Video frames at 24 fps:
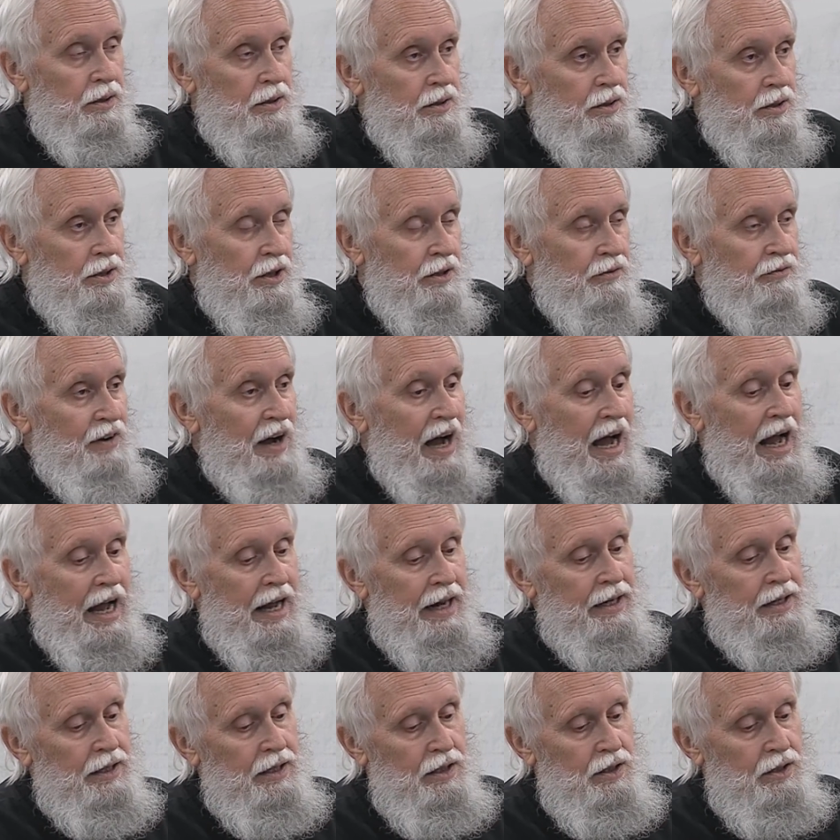
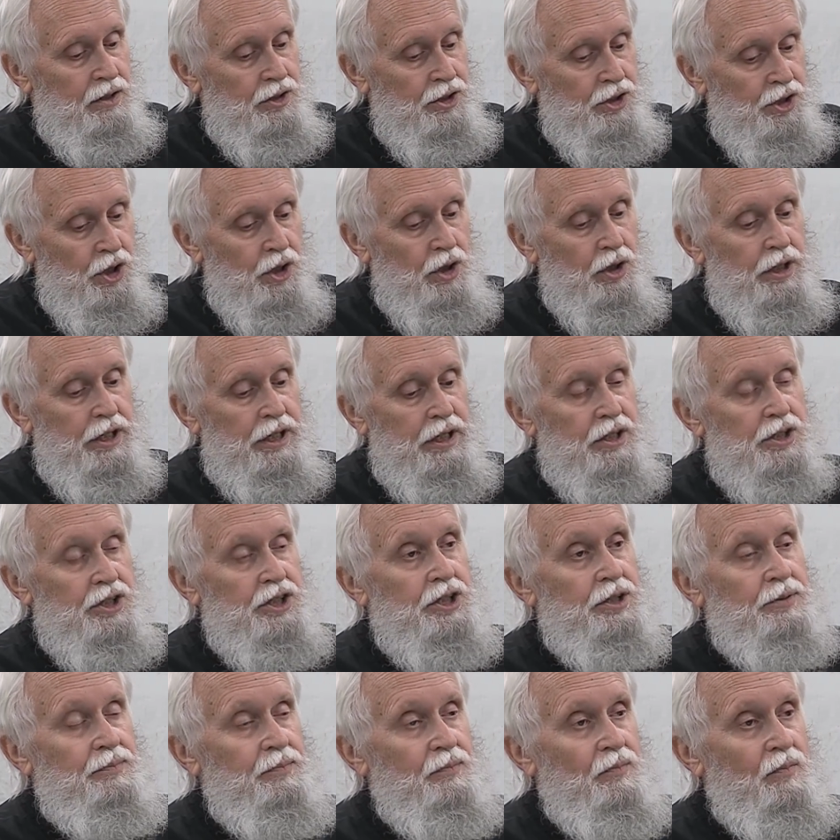divine
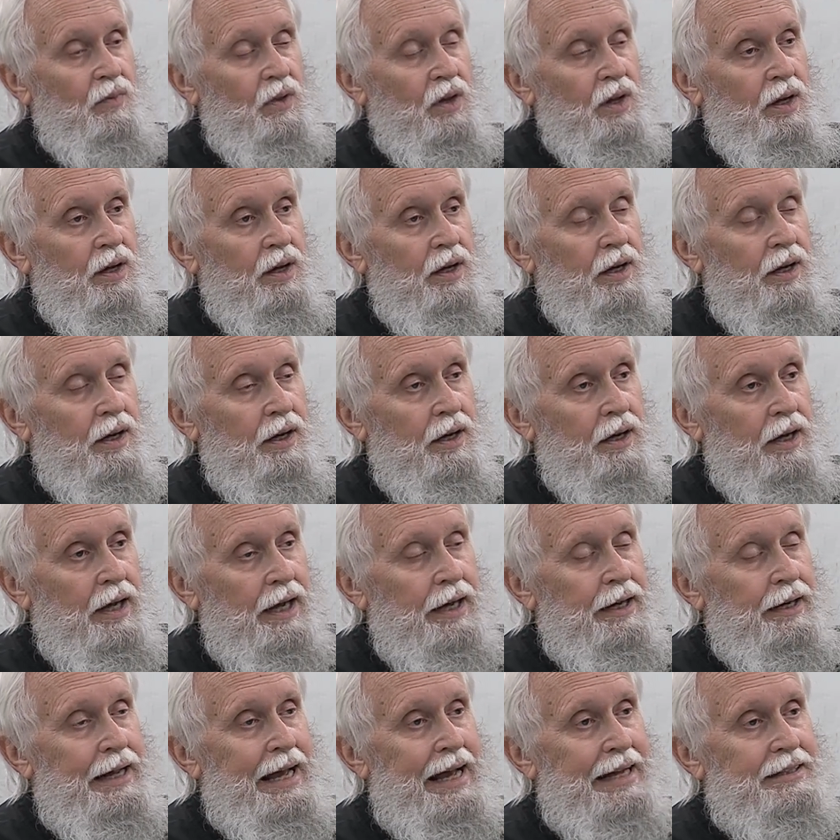Julius,
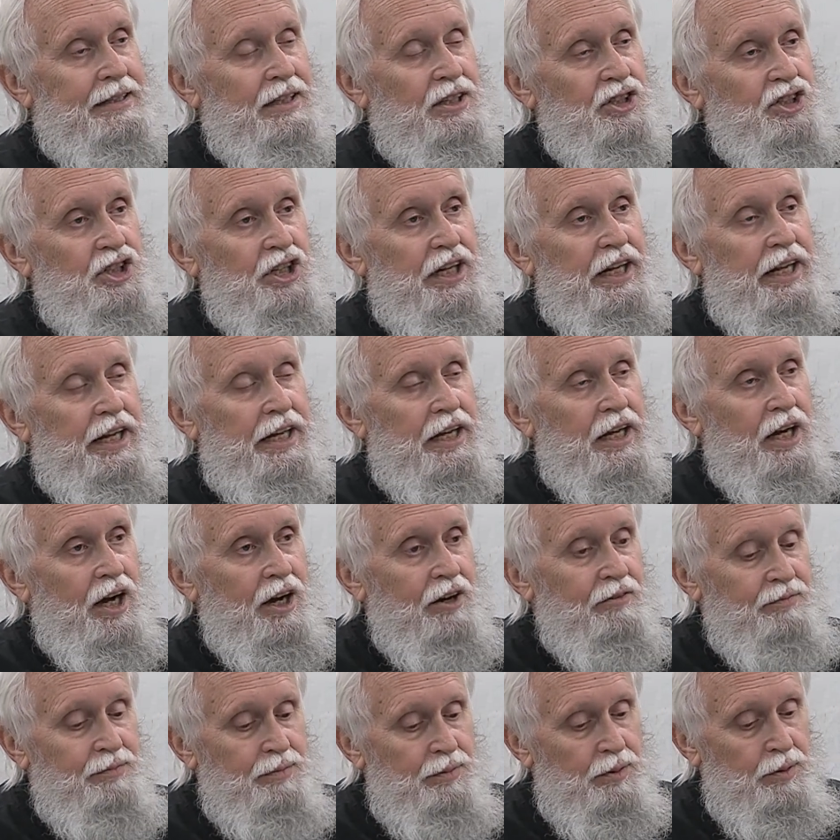and at the city
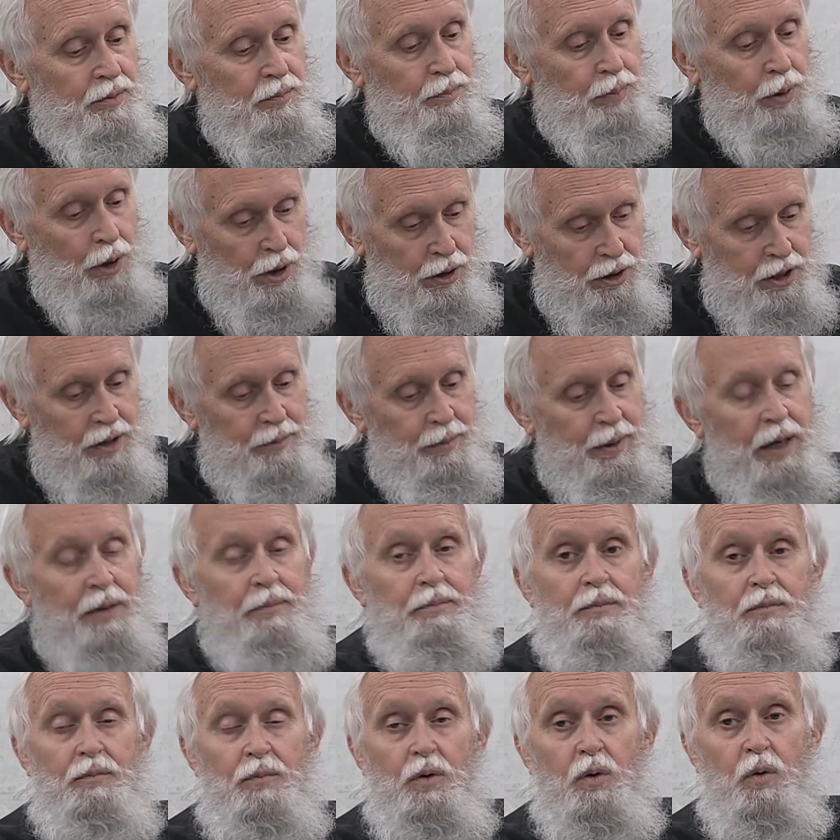of
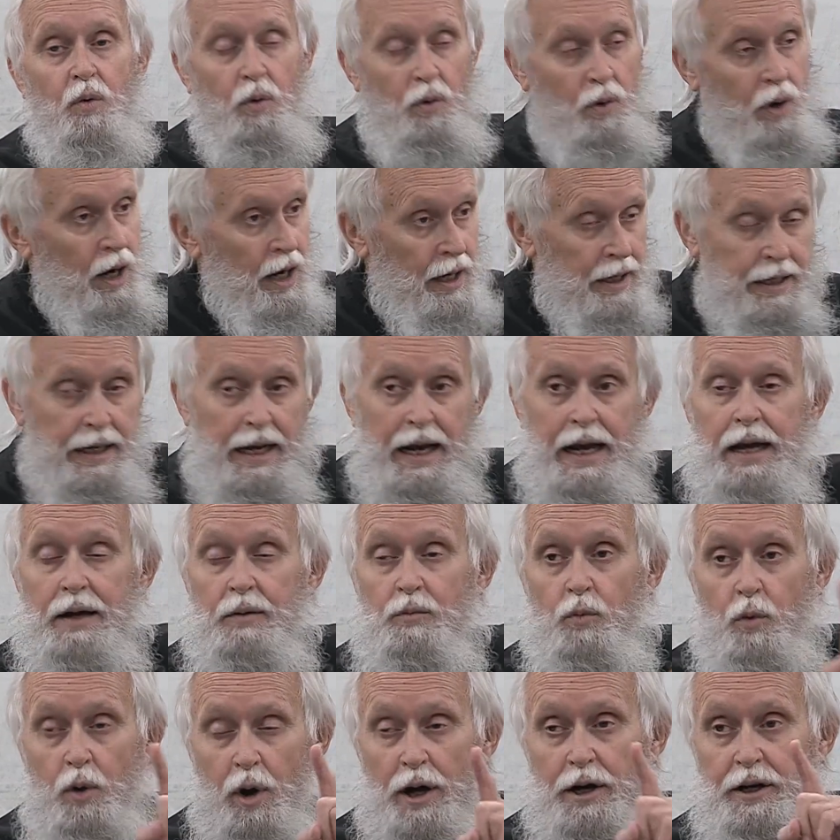Pergamum,
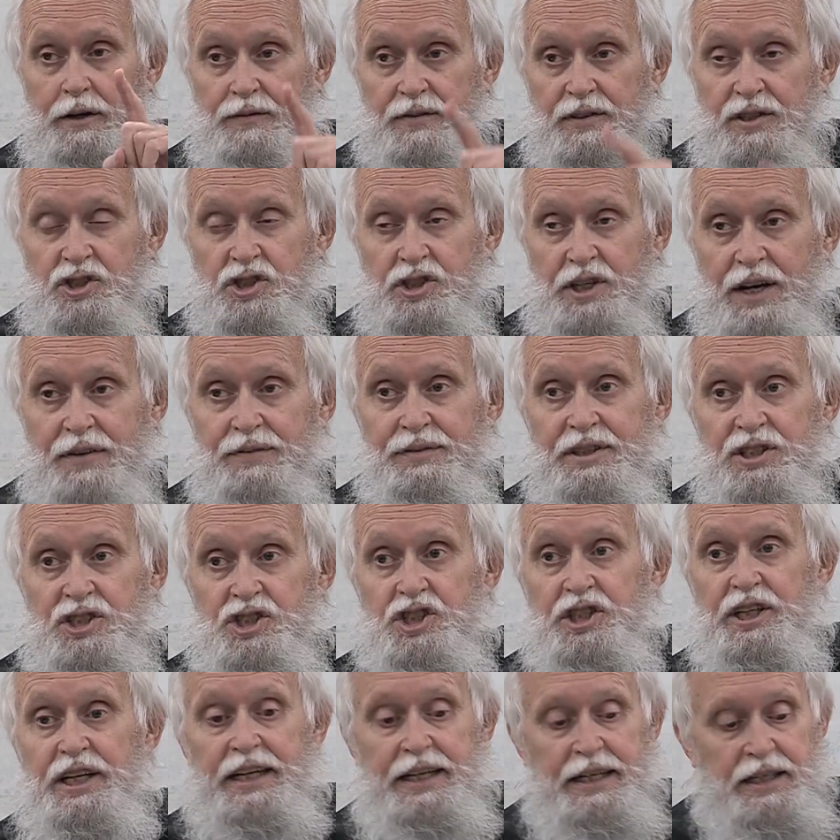again, one of the 7
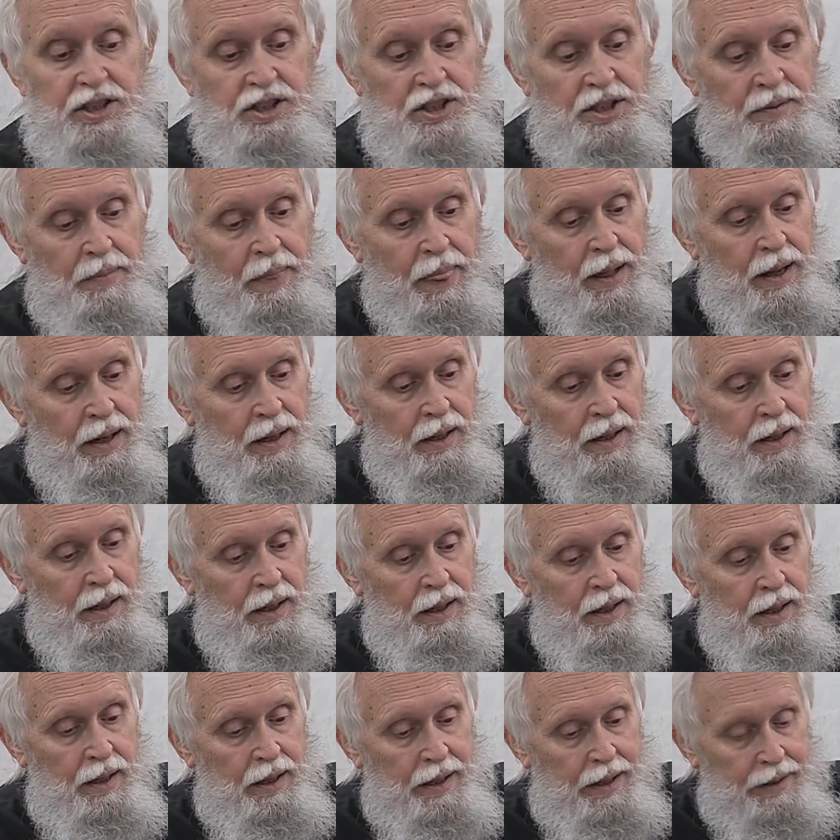cities,
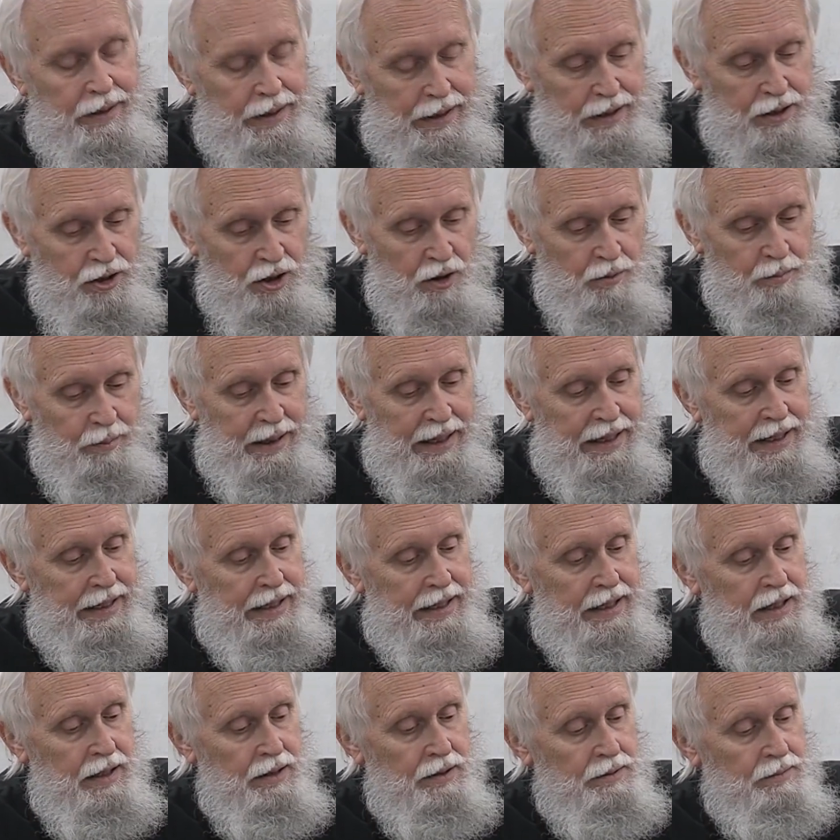and
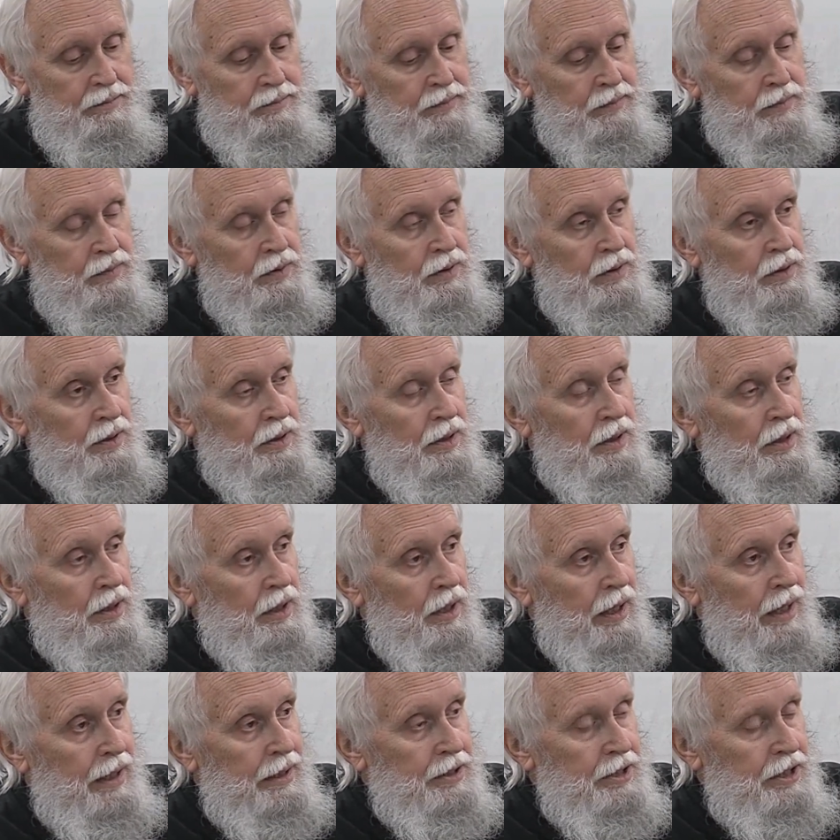Nicomedia,
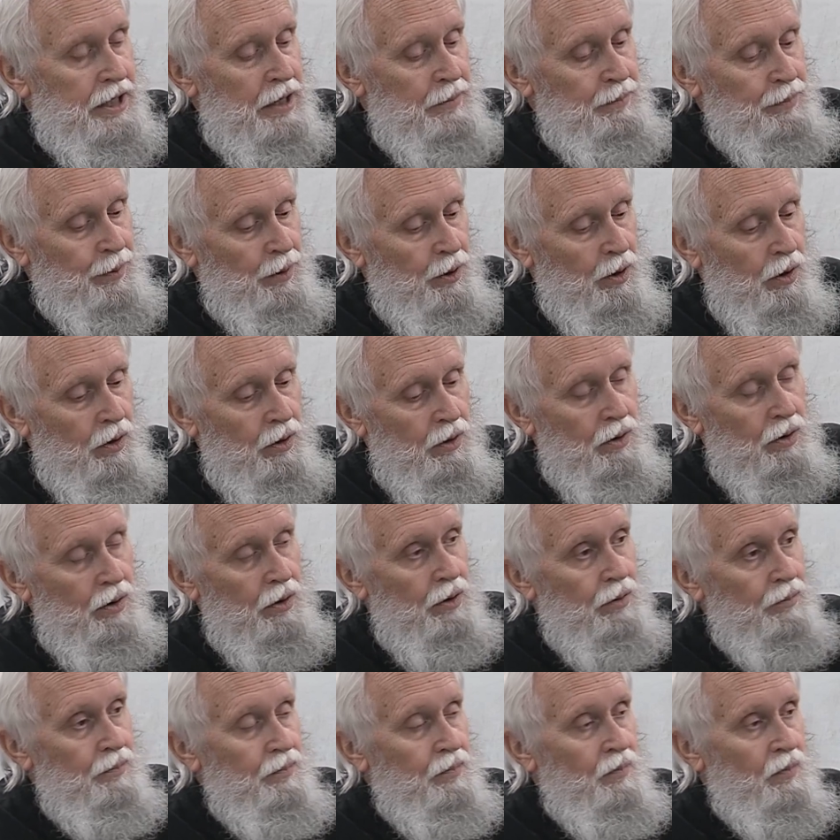a
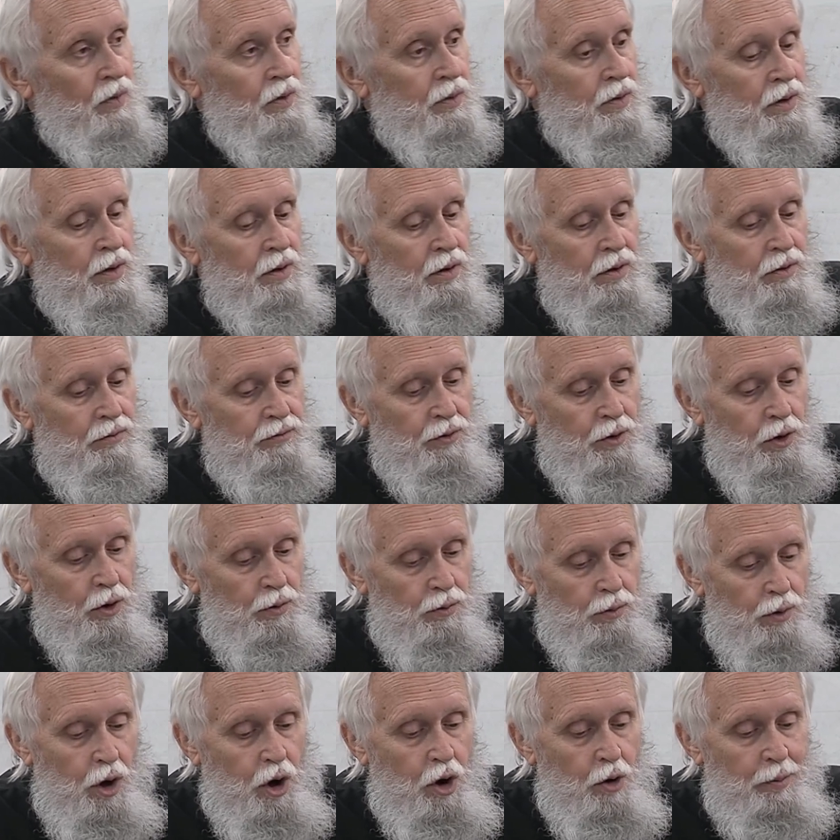temple for
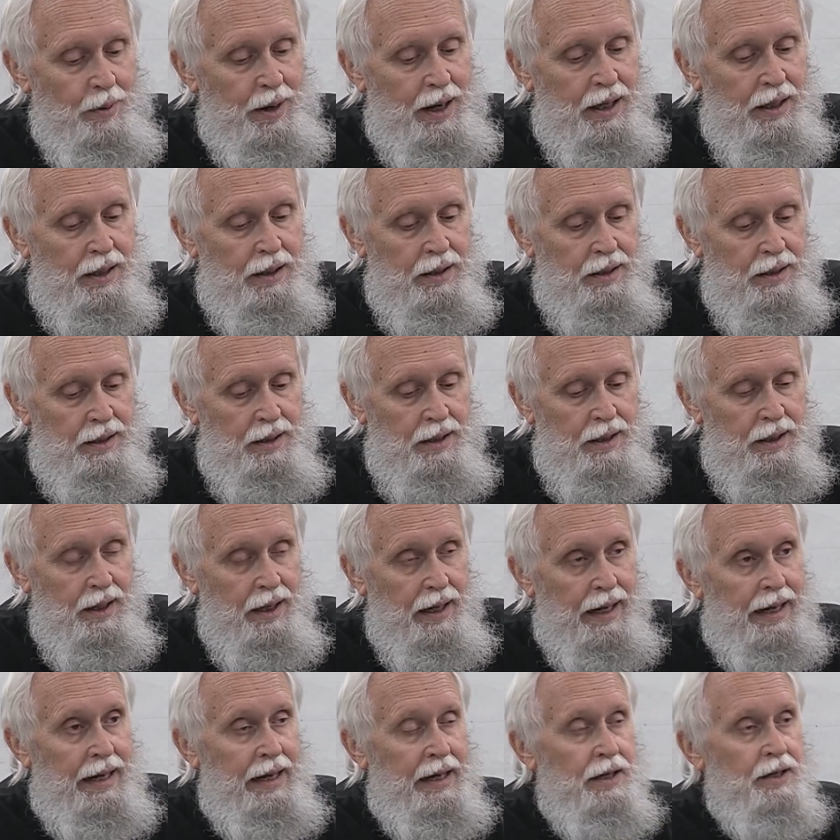Roma
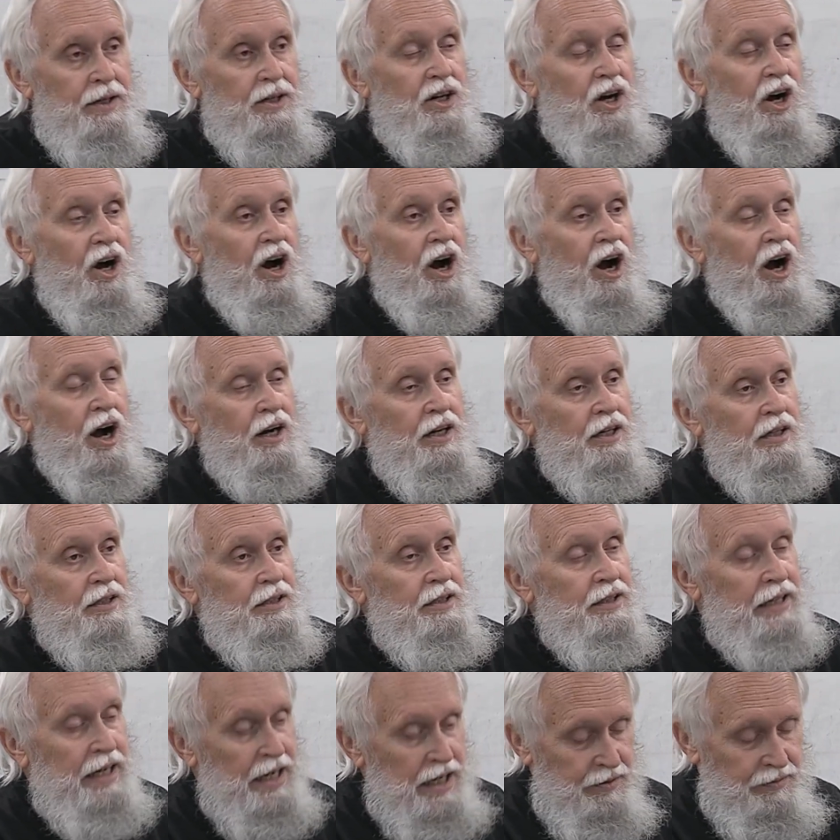and
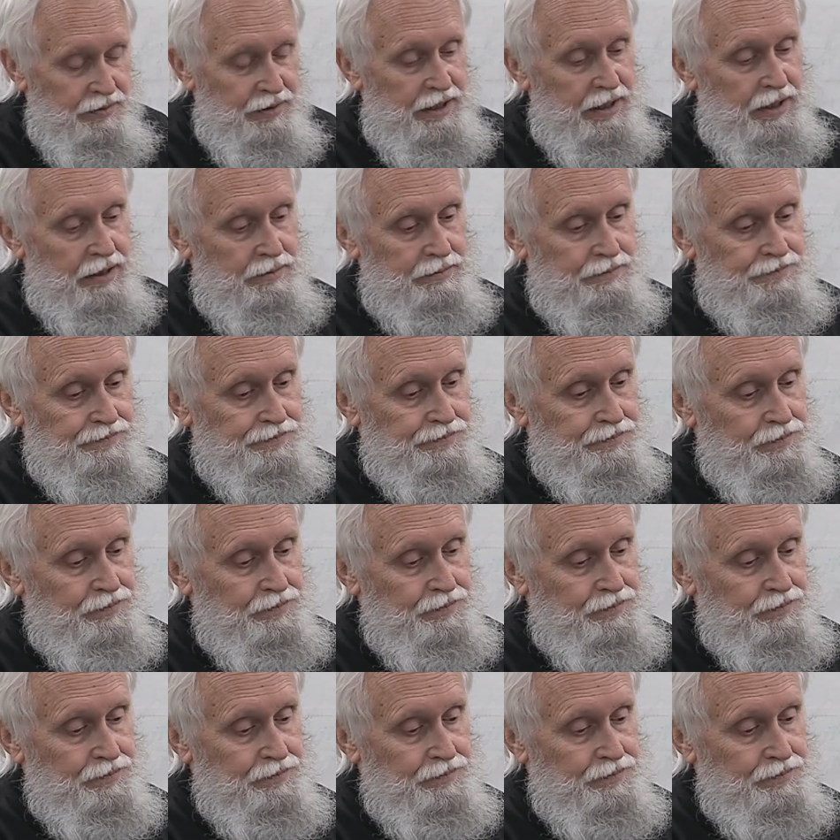Octavian.